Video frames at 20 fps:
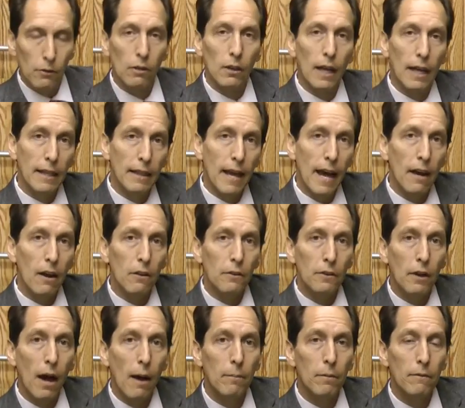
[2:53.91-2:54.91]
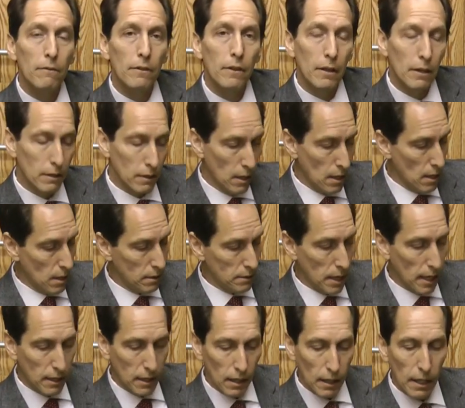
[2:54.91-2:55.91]
You'll lay that on top of the,
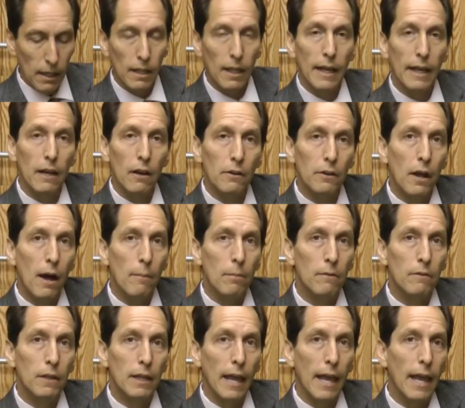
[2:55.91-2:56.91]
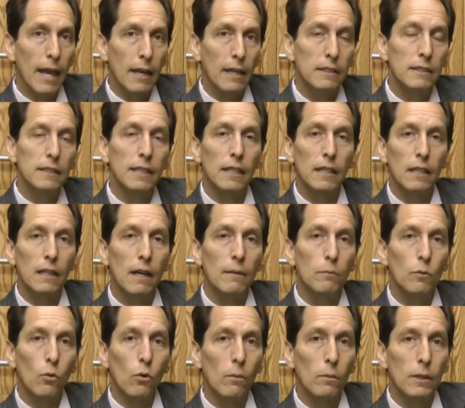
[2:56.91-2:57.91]
take the lid, lay it on top of the can and seal it
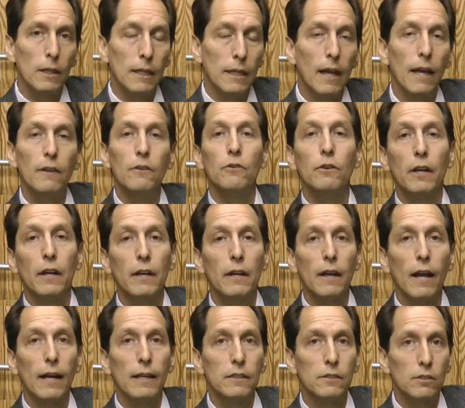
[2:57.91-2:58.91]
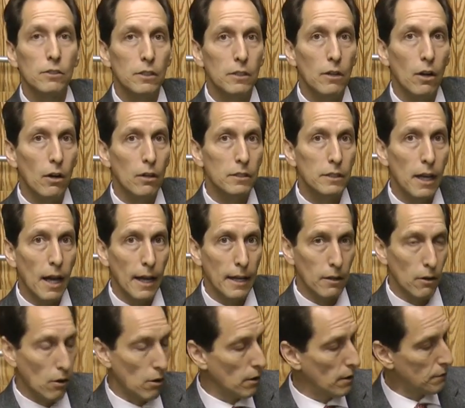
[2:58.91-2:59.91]
up normally, and you'll get a nice good
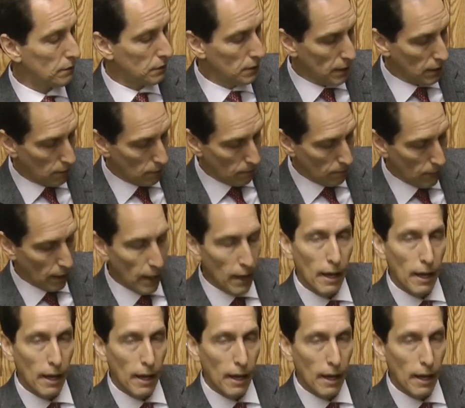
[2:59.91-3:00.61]
tight RF seal.